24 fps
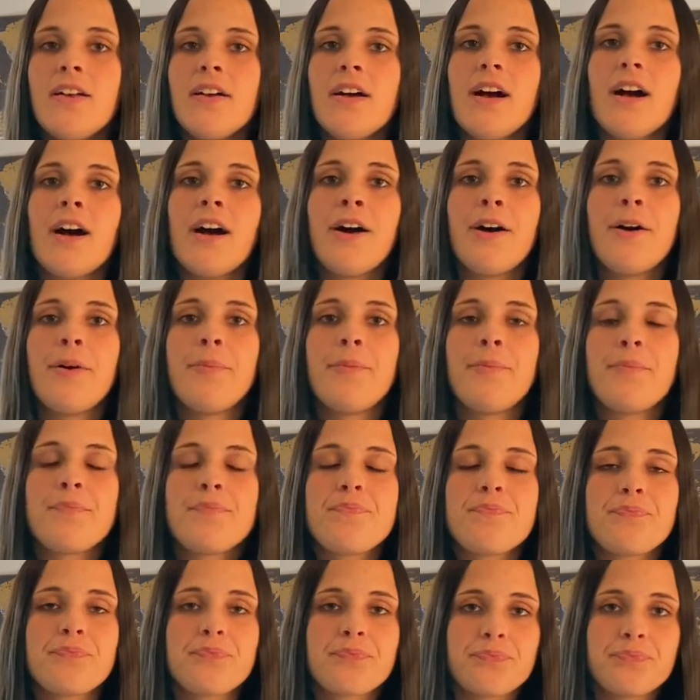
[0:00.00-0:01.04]
and
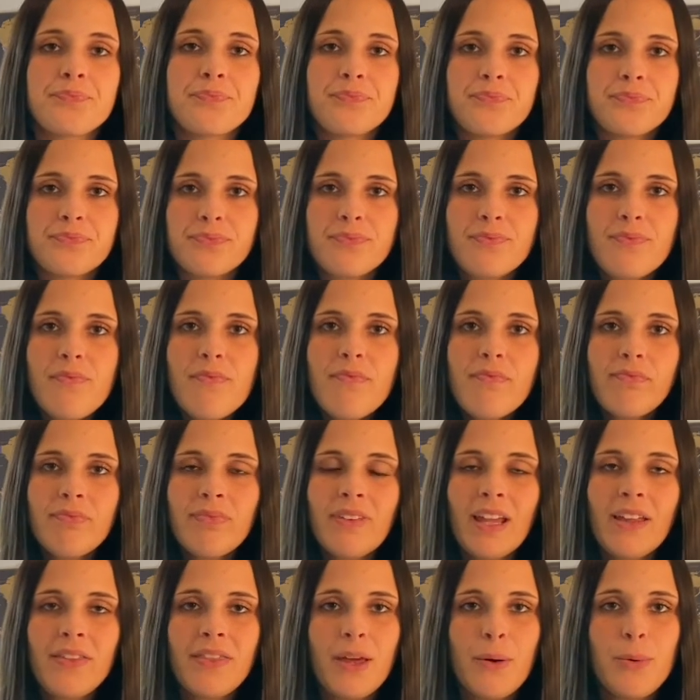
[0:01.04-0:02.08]

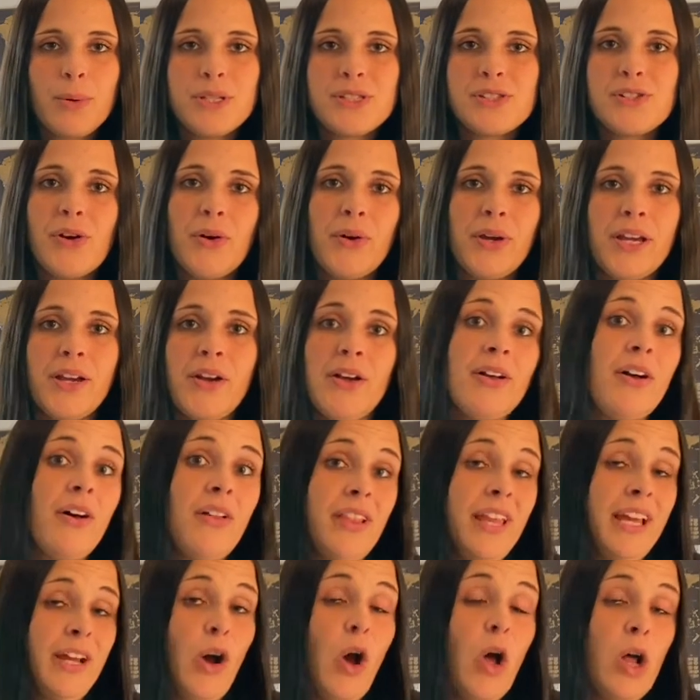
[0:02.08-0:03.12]
that was going
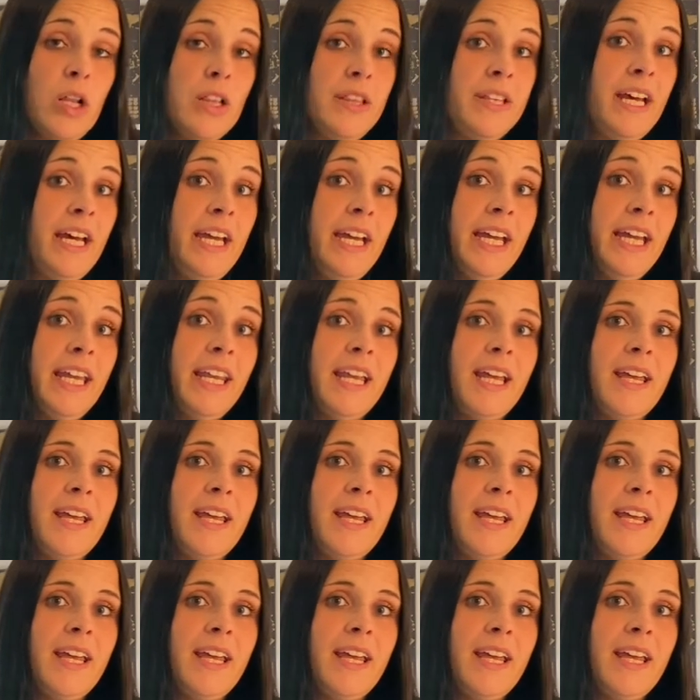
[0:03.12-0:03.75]
like all night,